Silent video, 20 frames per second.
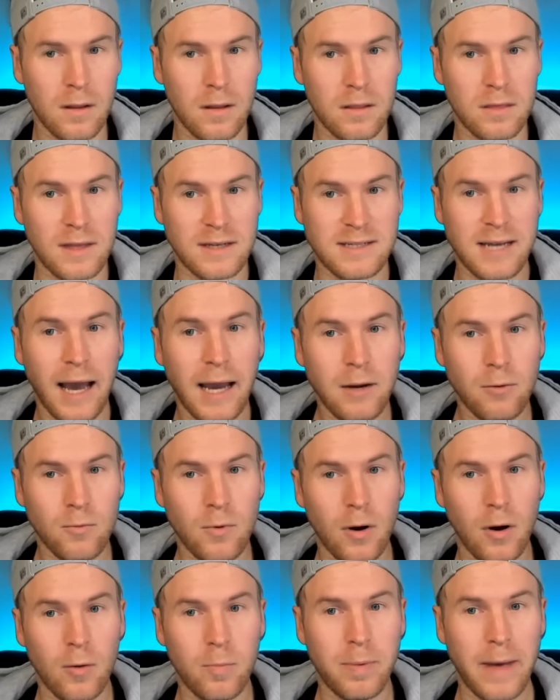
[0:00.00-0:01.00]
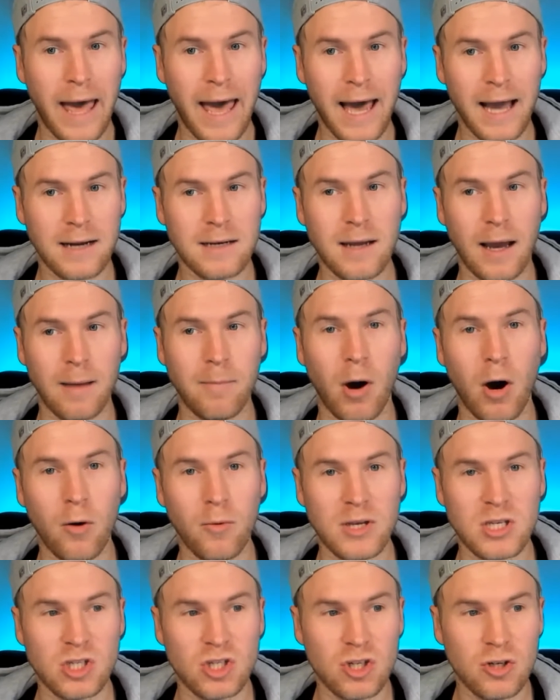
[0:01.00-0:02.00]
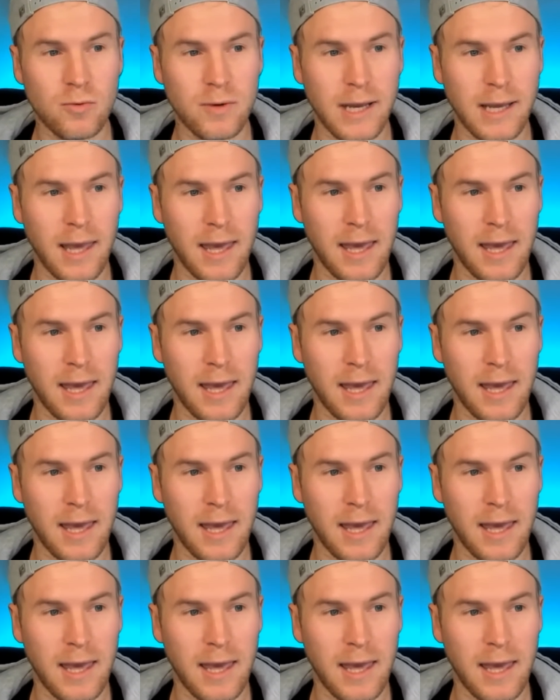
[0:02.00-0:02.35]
The tightrope act I'm always doing